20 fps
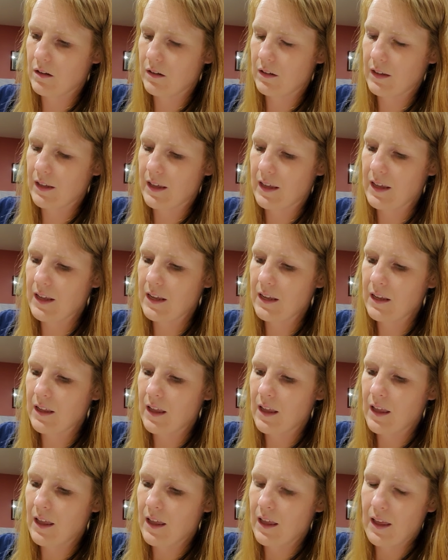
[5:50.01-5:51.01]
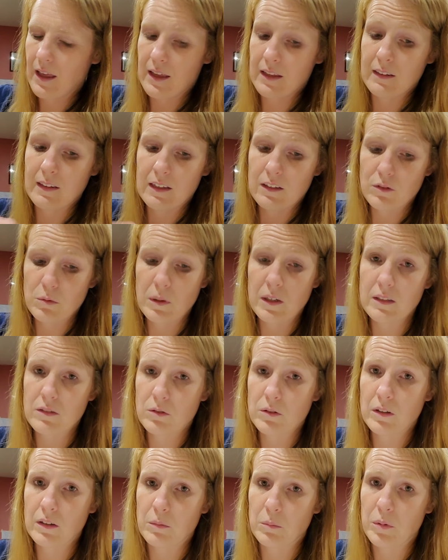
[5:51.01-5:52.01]
Okay, and that's why
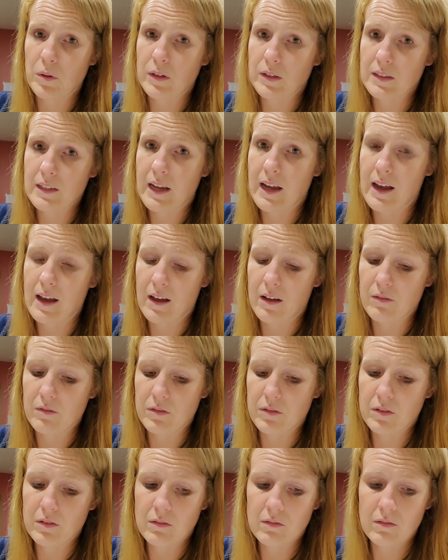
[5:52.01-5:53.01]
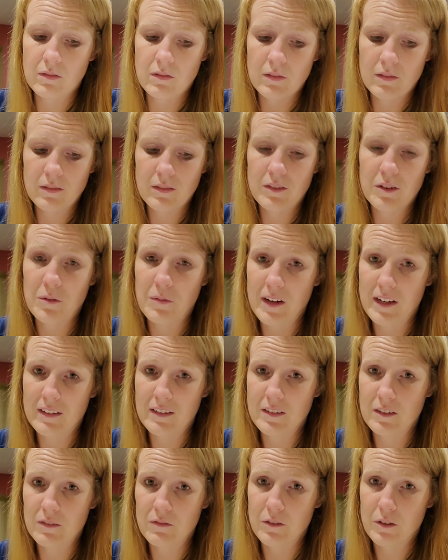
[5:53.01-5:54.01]
it's really important to have the
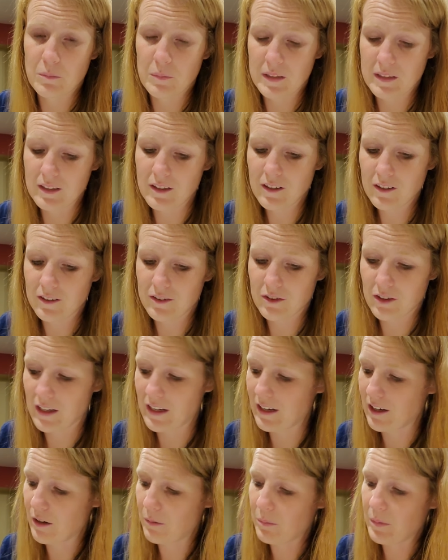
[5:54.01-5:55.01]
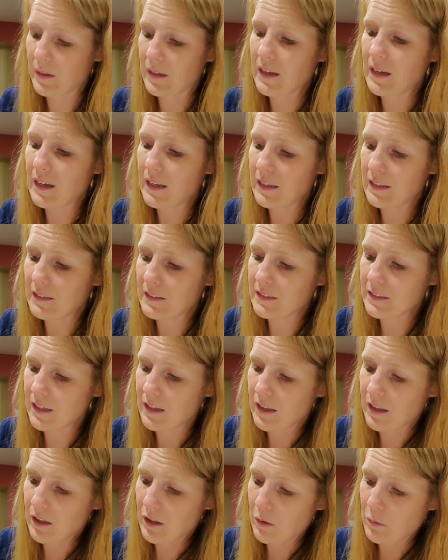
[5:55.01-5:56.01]
rest of your materials right here, because
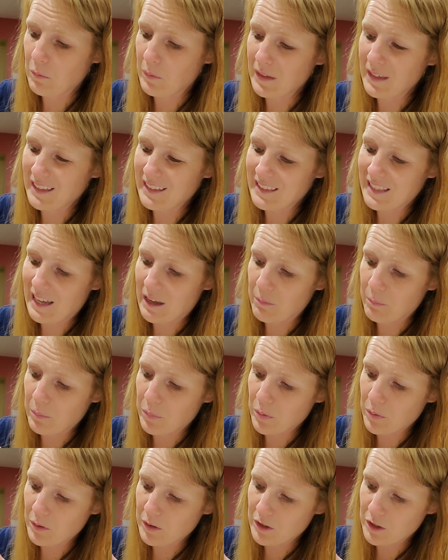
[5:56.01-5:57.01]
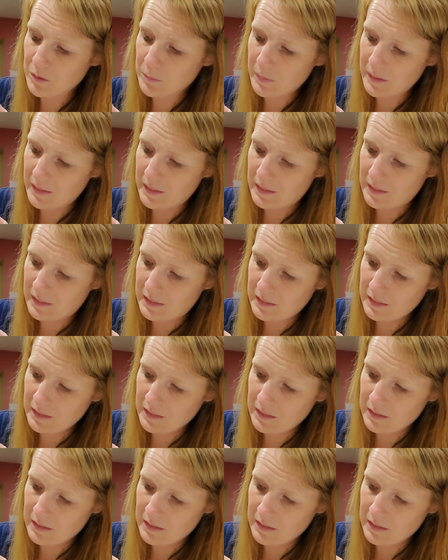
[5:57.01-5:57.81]
we need that push pin